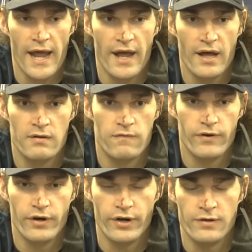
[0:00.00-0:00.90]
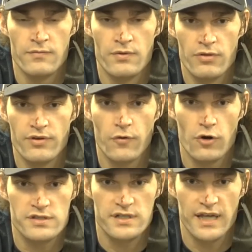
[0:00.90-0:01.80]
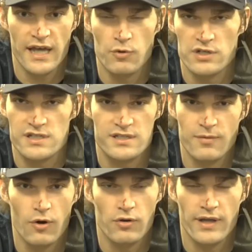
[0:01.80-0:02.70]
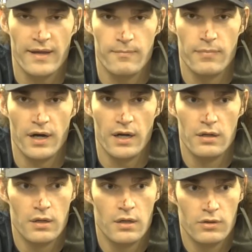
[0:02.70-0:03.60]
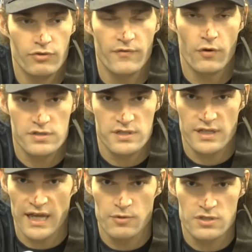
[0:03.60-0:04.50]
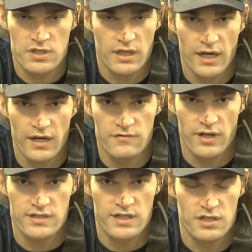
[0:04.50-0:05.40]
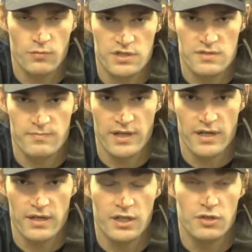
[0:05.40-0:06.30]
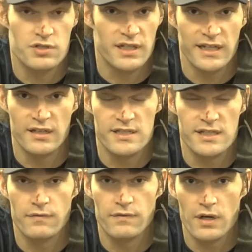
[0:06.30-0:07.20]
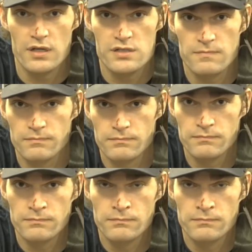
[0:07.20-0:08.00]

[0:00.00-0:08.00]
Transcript: and for three-fourths of the game, which isn't the whole game, but three-fourths of the game, we took care of transition, which has been a huge Achilles heel for us.